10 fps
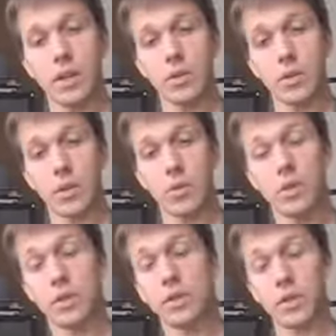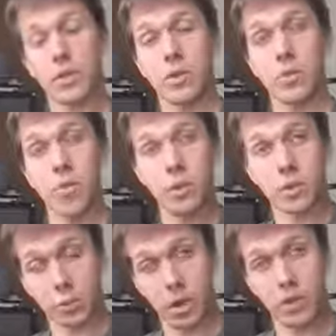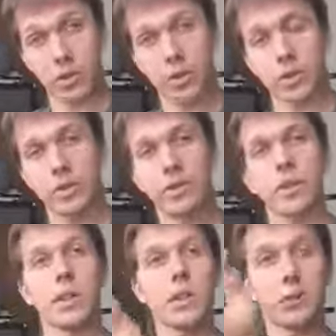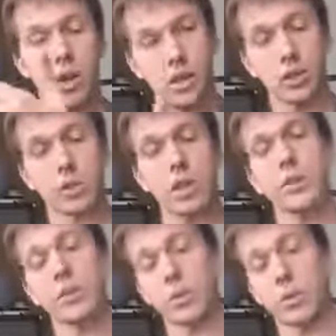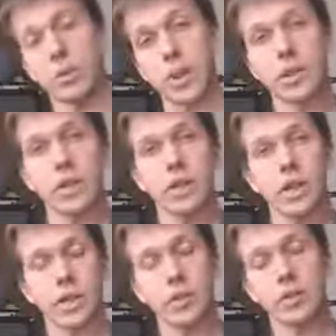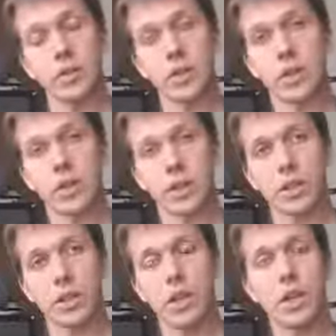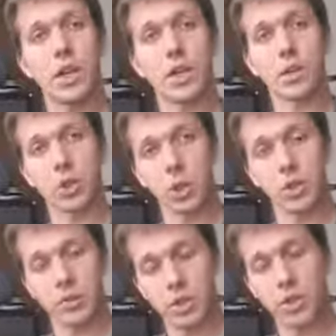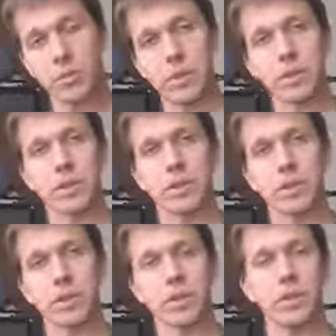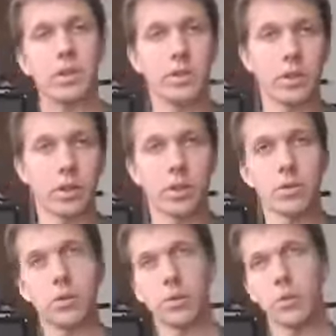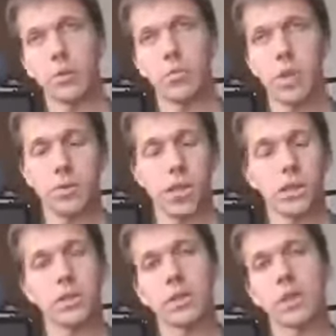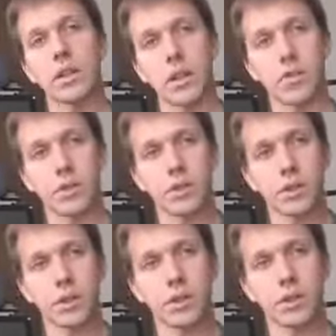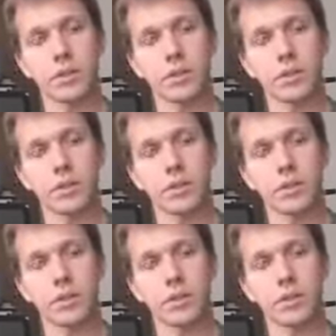So these, the more you spread your signal, the less range you get. So with a sector like this, you'd be talking short to medium distance links in the 0 to maybe 8 to 10 kilometers range.